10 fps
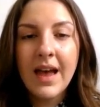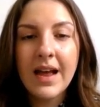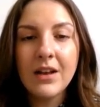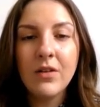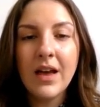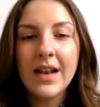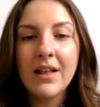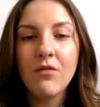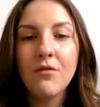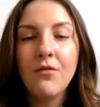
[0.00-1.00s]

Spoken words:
and you get an answer of